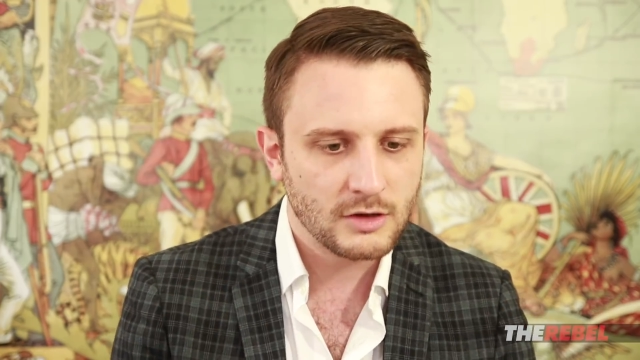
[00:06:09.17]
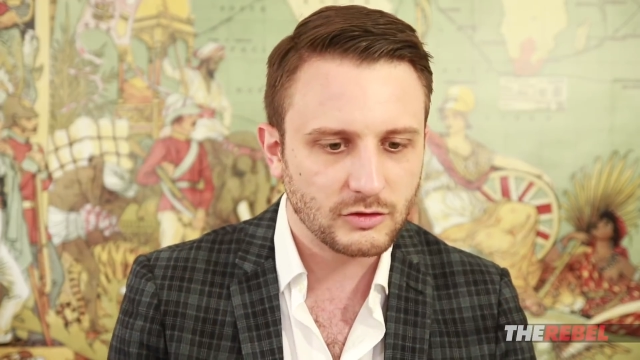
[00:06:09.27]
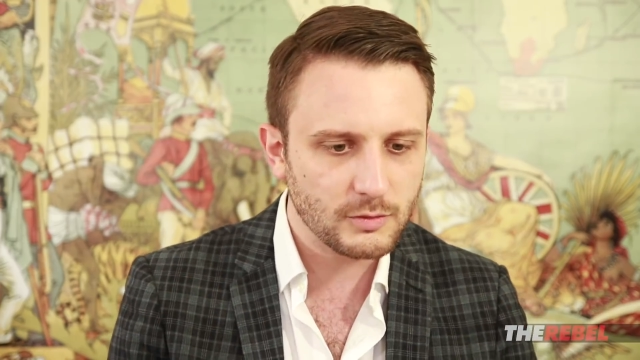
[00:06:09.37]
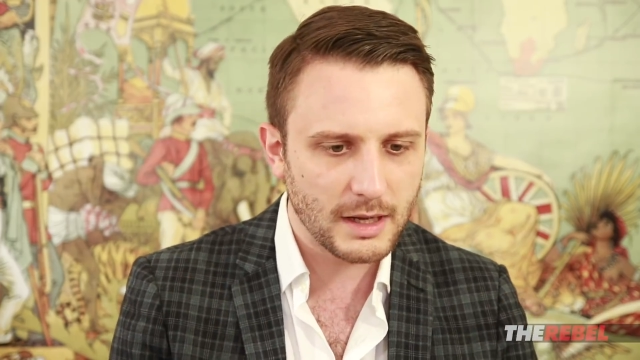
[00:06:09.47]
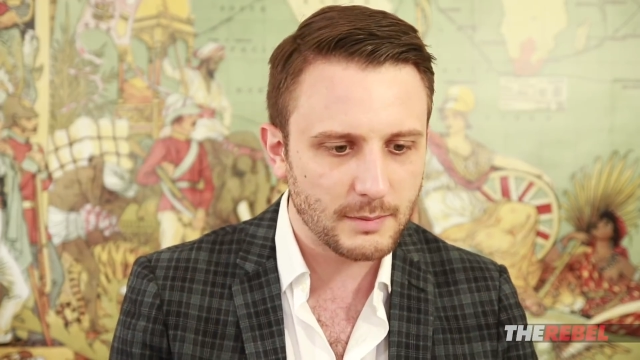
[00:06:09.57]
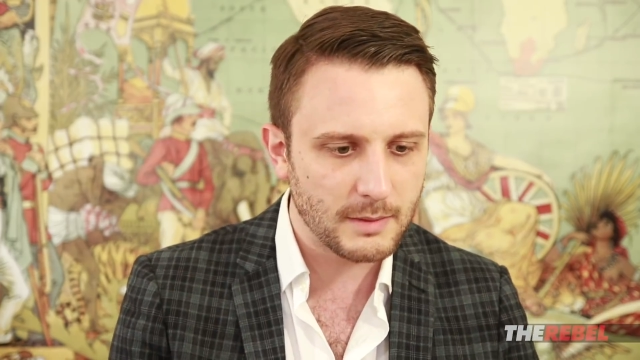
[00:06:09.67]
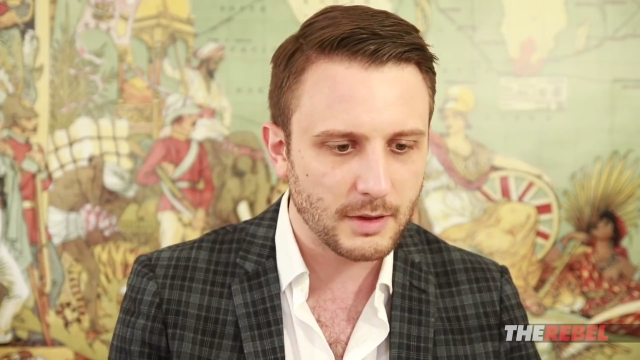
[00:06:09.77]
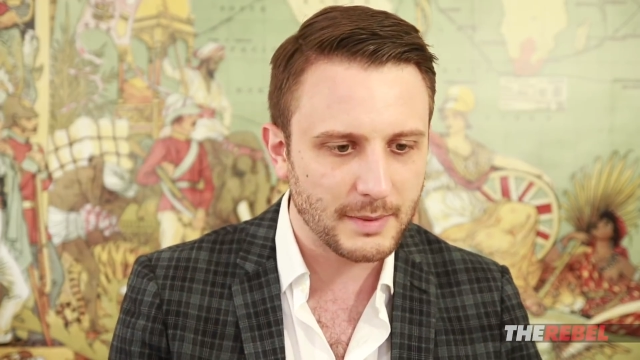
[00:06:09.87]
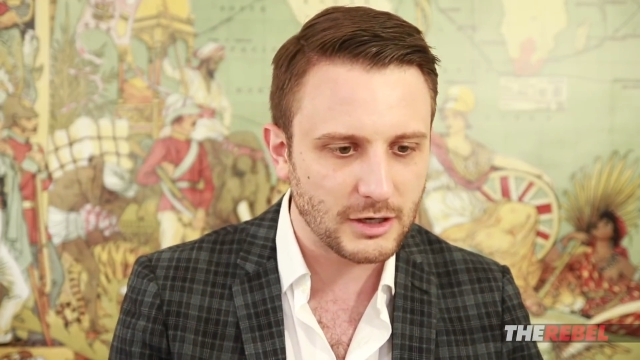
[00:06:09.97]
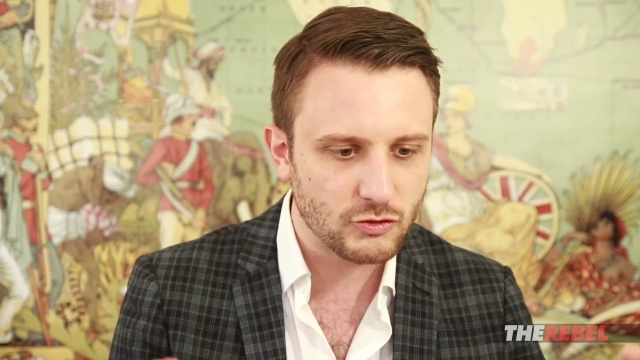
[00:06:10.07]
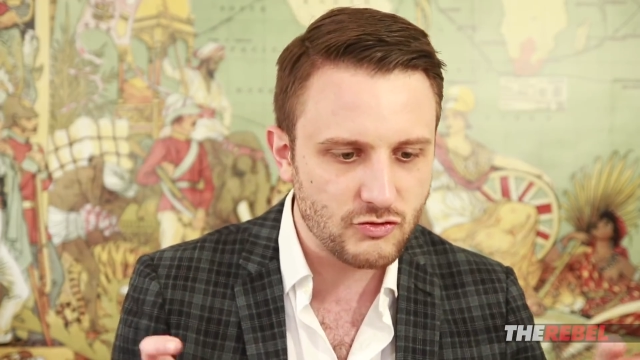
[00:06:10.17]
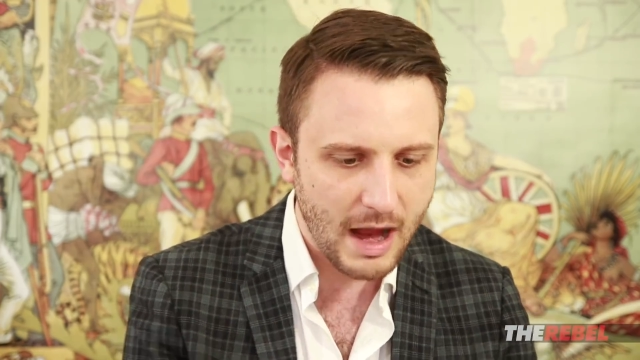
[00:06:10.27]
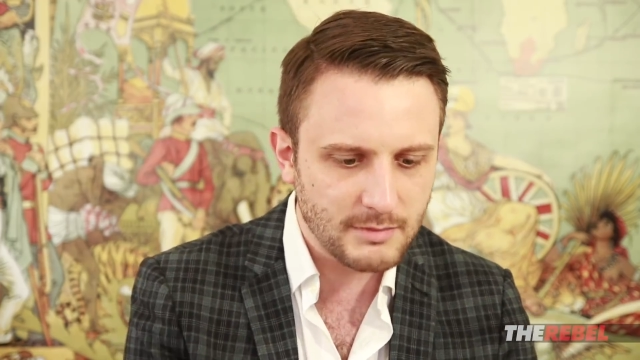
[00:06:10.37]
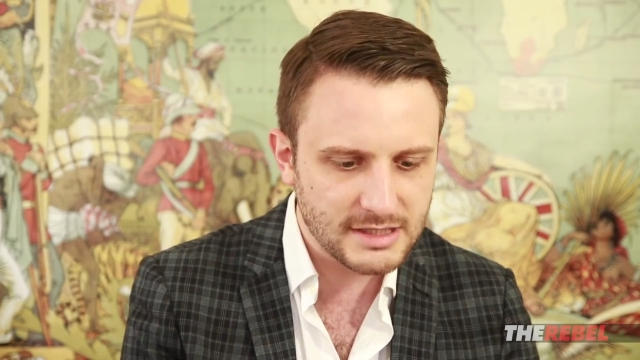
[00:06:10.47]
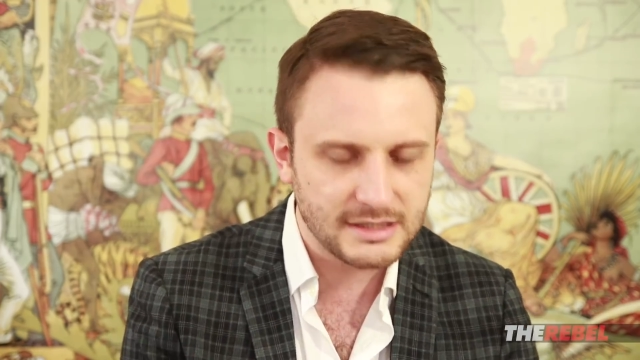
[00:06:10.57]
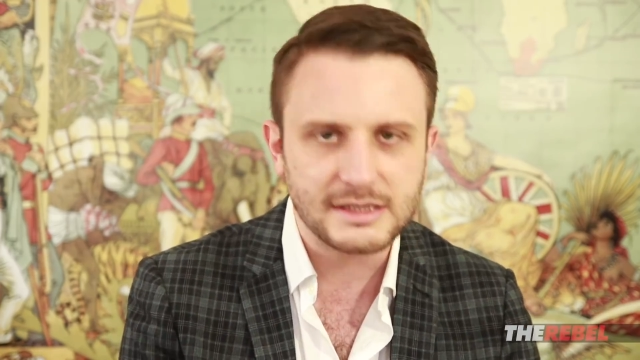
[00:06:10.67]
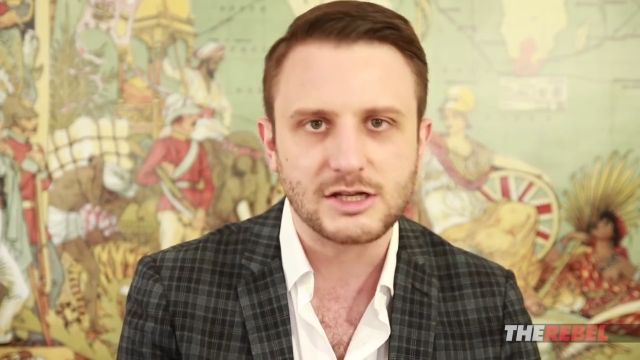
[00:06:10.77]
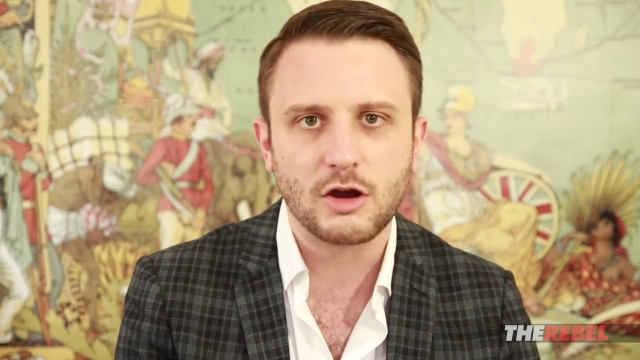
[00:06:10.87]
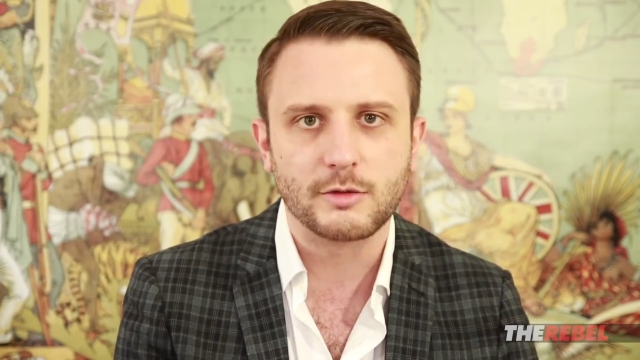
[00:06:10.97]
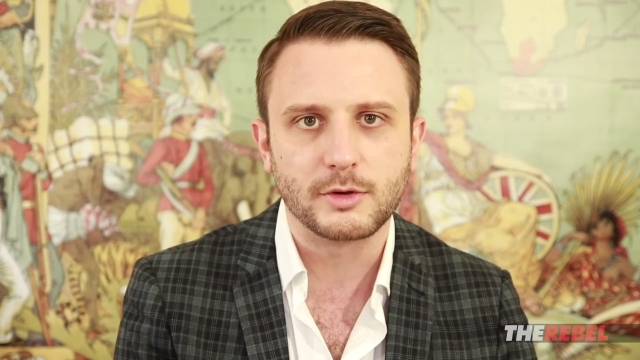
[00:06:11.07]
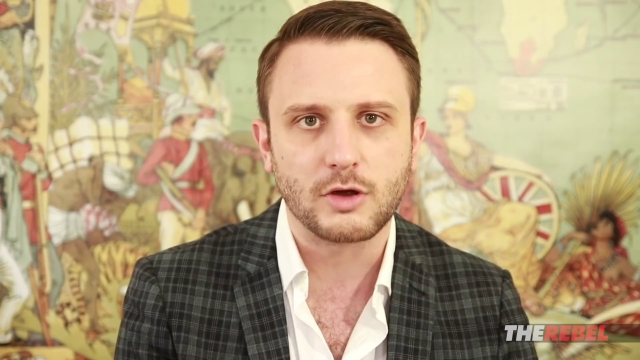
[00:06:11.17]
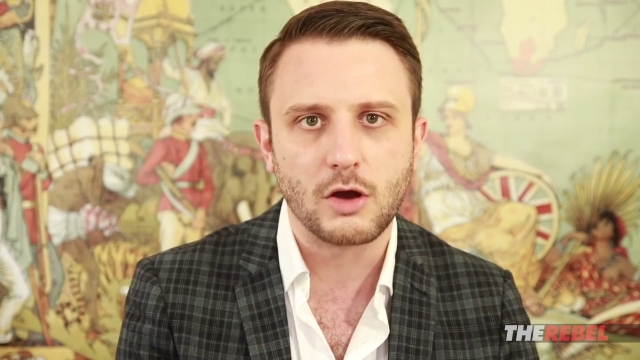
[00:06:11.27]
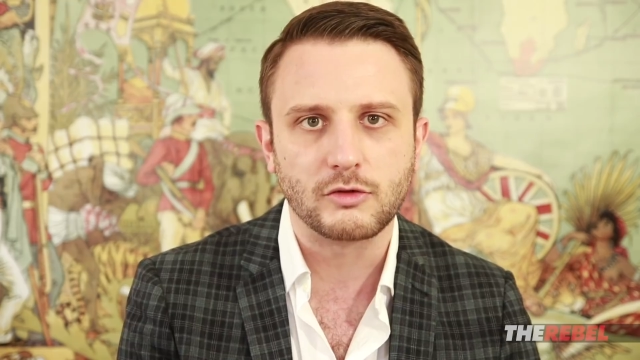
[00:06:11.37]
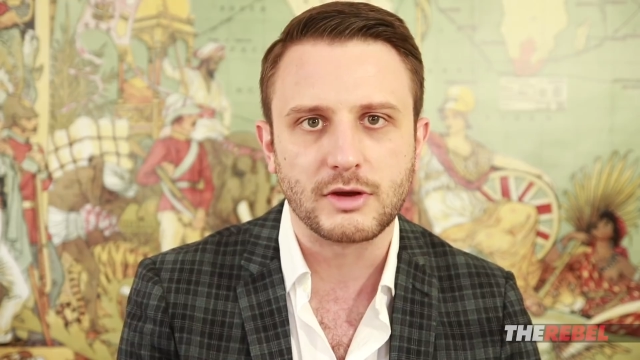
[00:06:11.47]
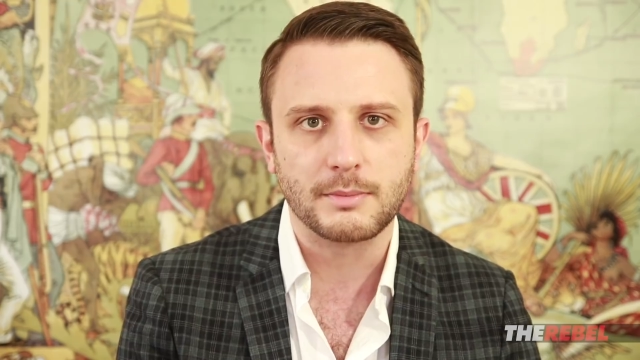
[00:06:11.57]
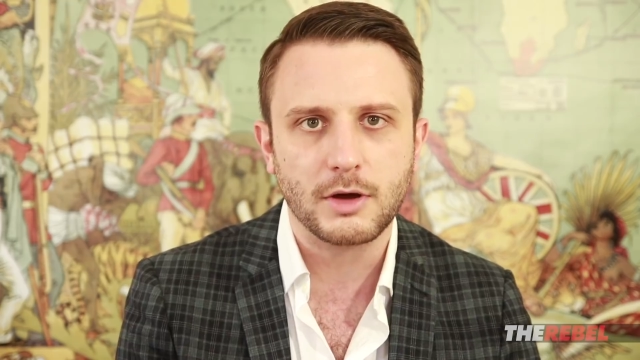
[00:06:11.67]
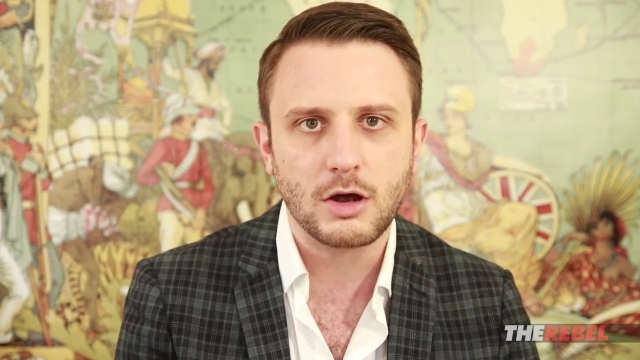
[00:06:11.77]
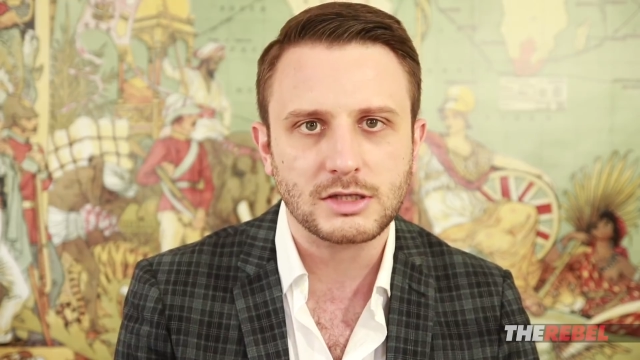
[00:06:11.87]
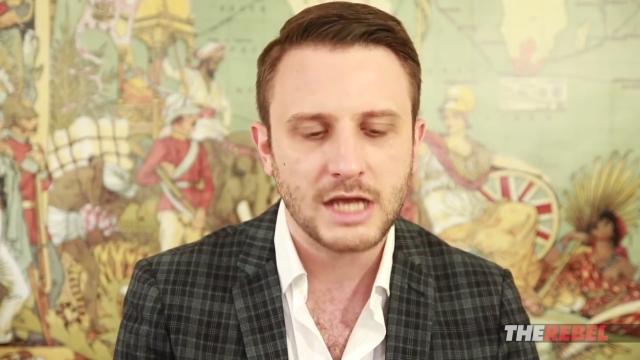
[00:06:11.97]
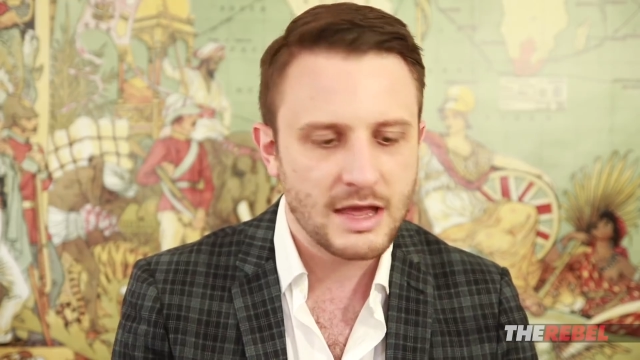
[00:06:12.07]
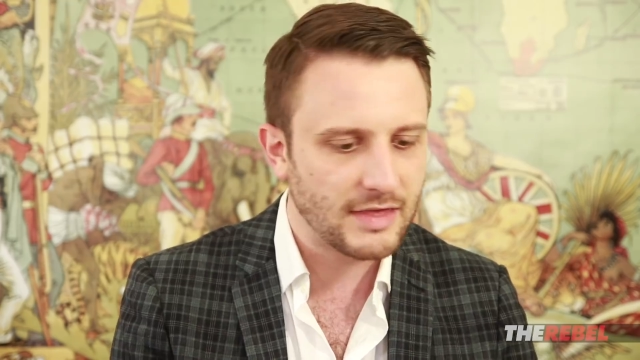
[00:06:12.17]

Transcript: too many people are being crammed into these horrible concrete blocks.